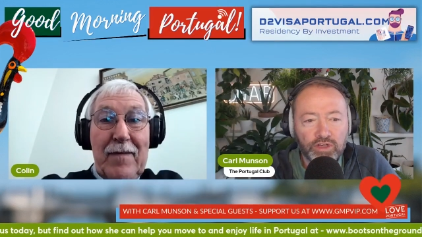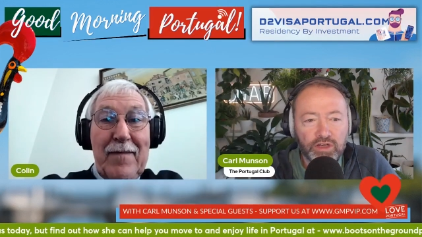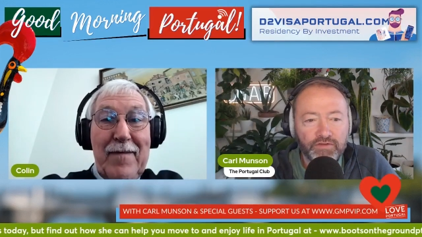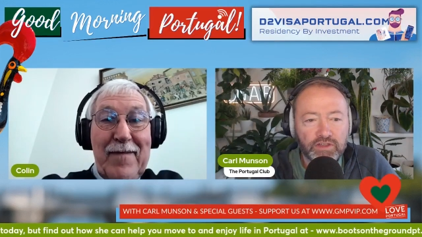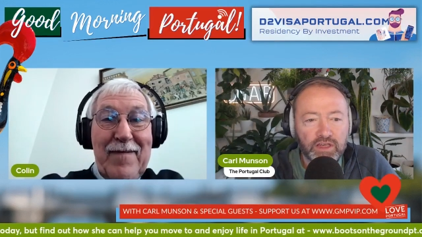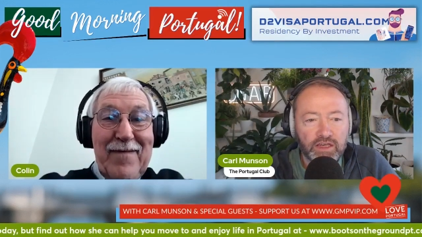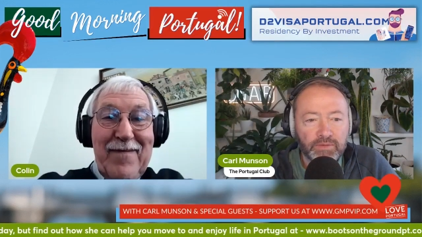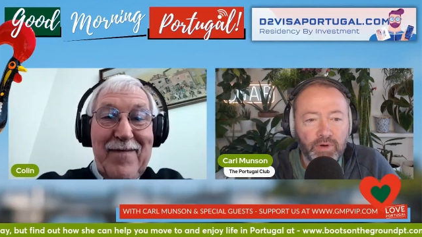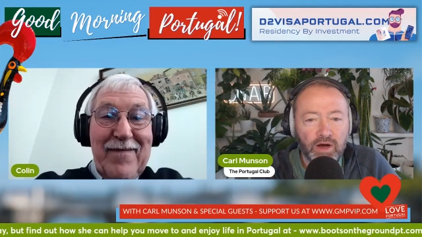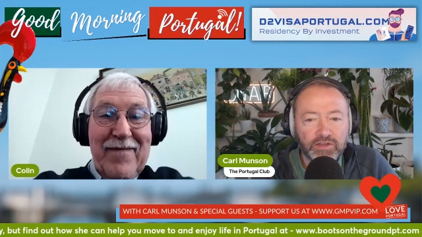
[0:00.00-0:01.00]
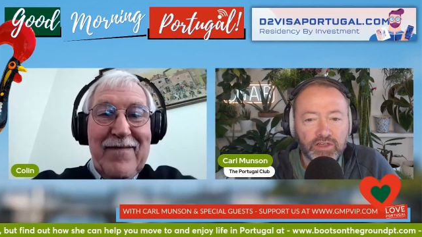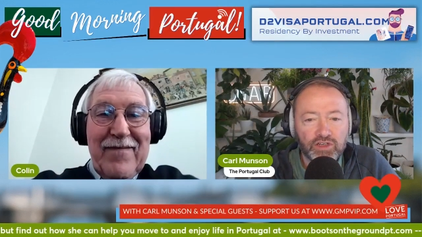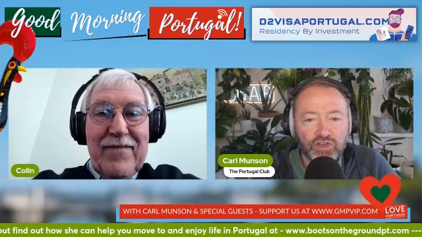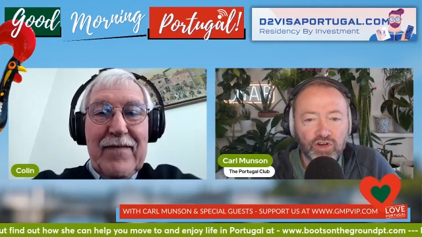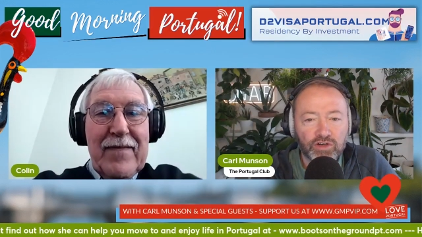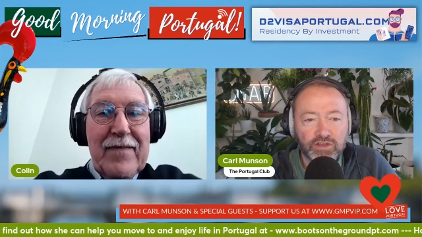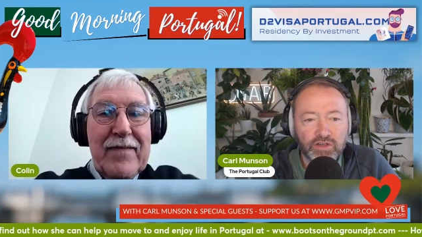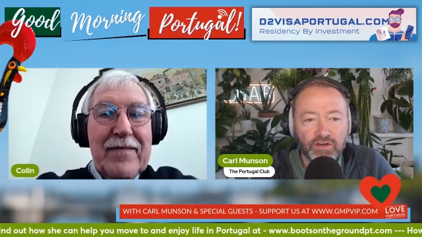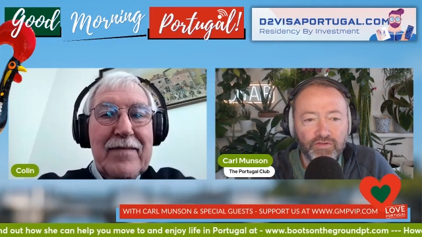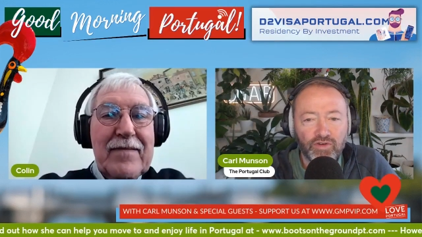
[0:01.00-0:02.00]
Speaker 1: do you have to say as a parting shot
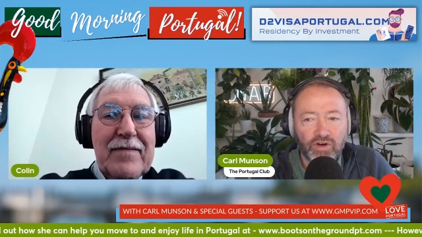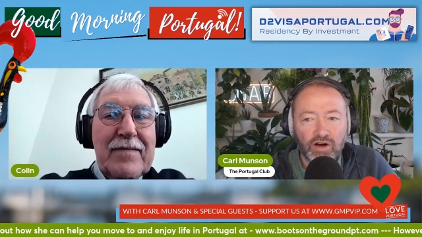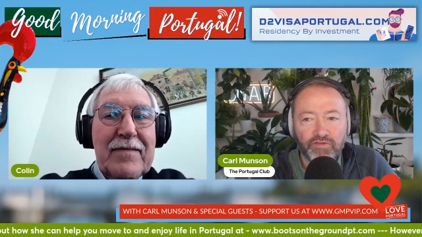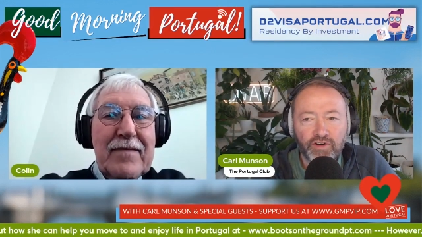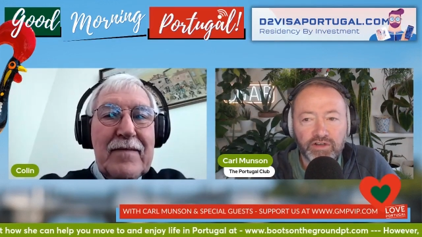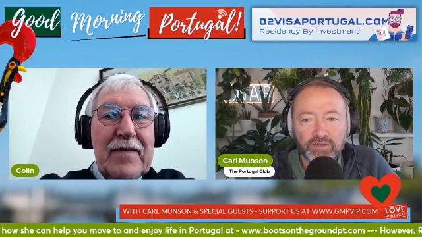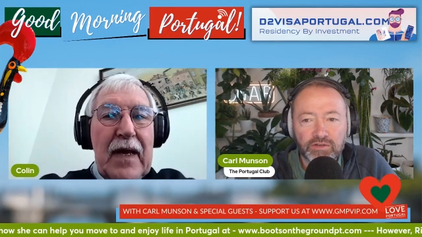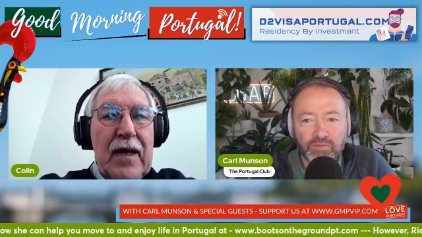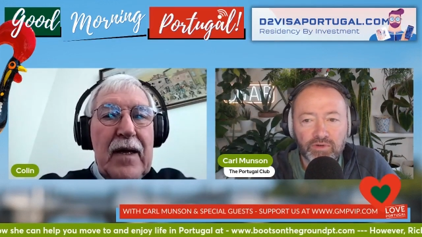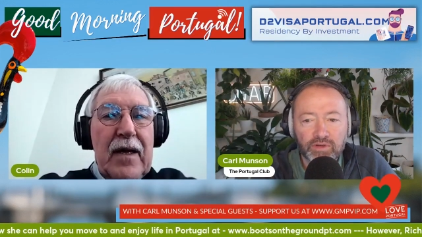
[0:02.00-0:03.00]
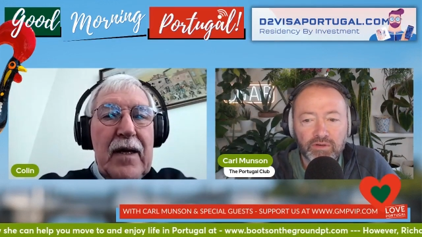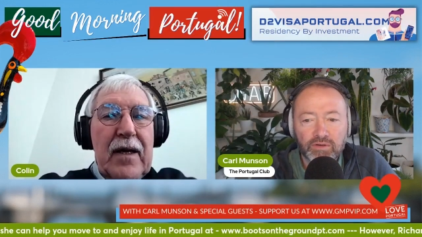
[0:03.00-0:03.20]
for our friends this morning?